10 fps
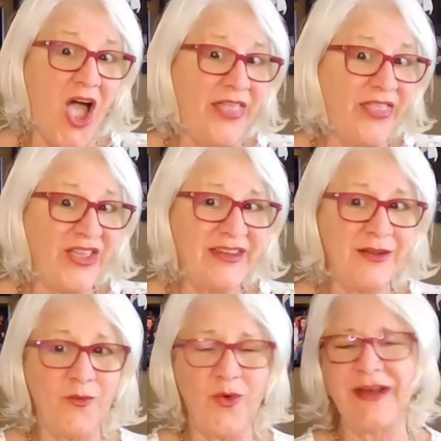I thought you
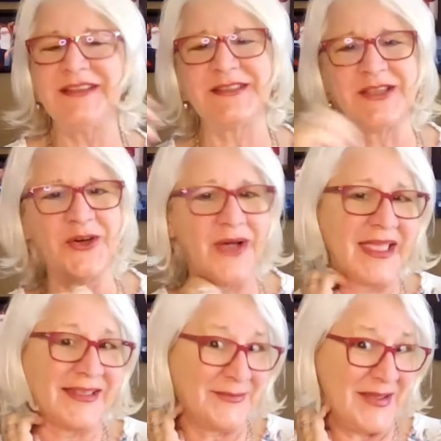didn't want it. So I
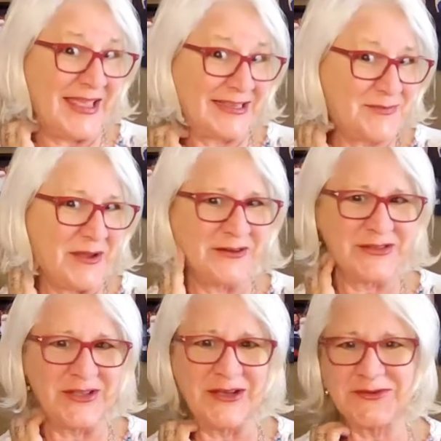guess my next pair of
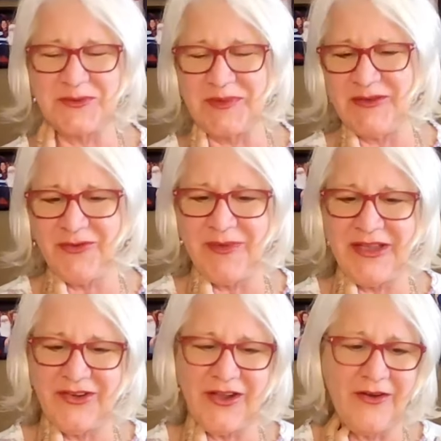socks will be for my
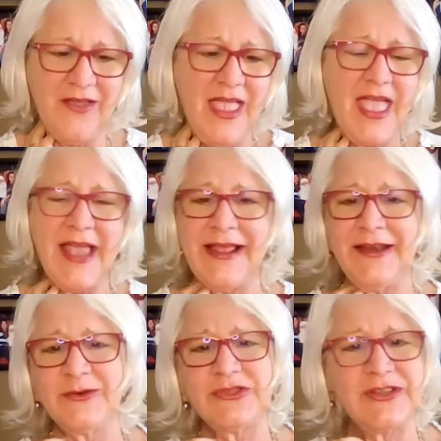daughter. And I
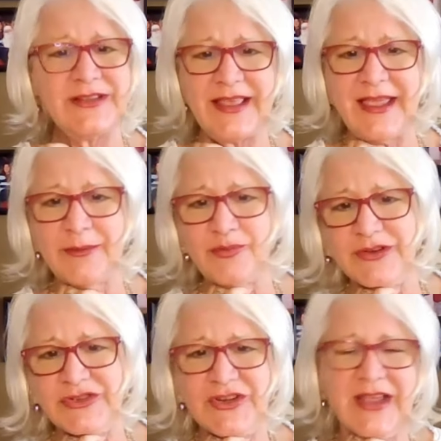know she, they
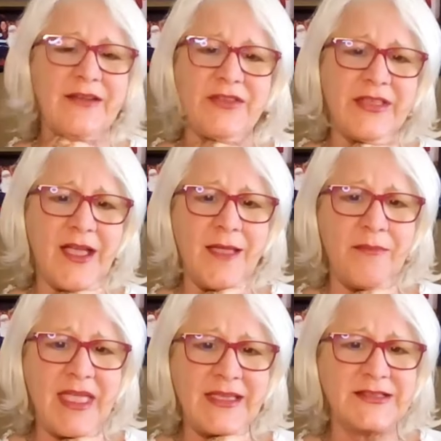appreciate everything I
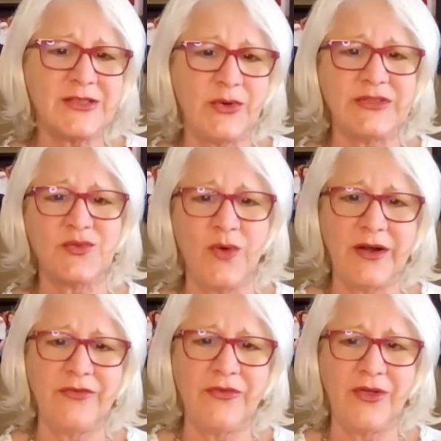make. So it's
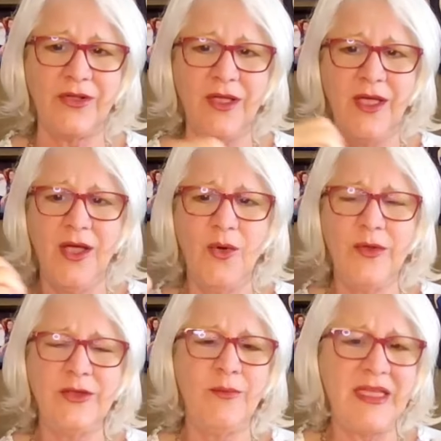wonderful
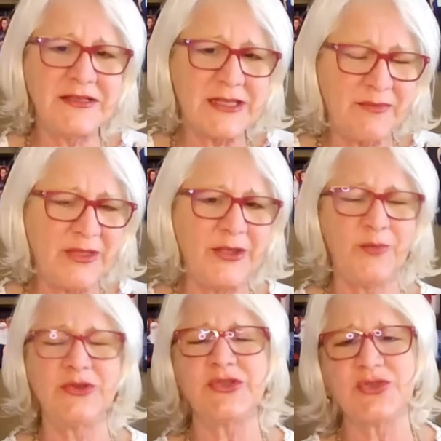when you make something, you
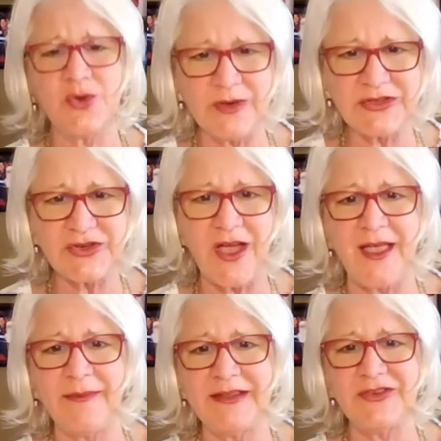put so much
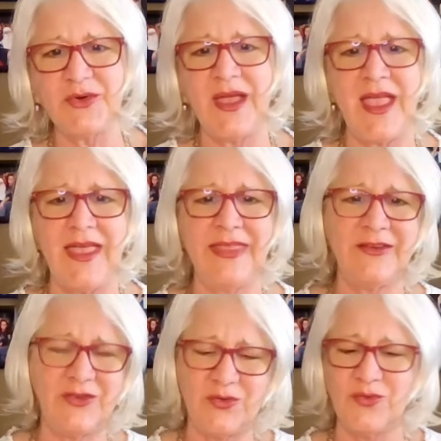time into it and they
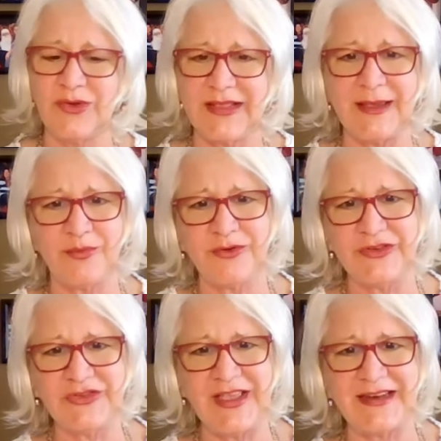do really
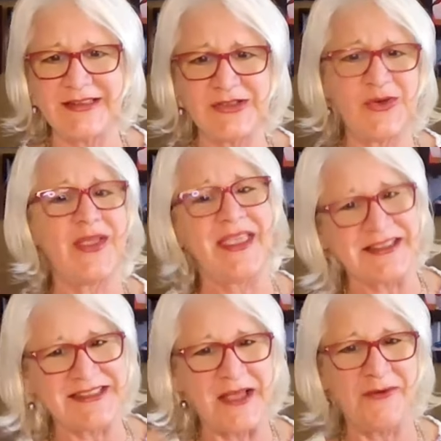appreciate it. So
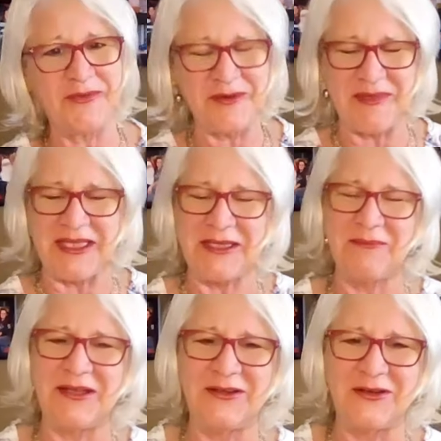yes, I will be making
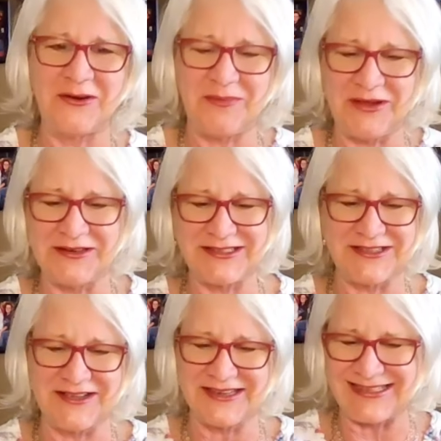my daughter a pair of
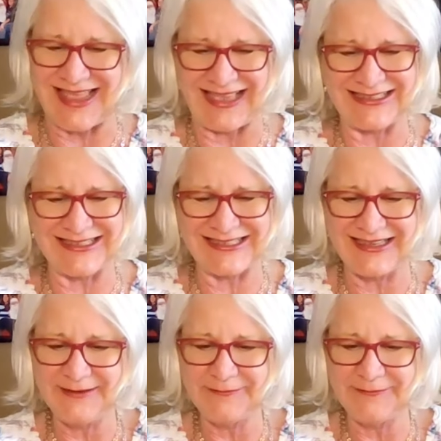socks next.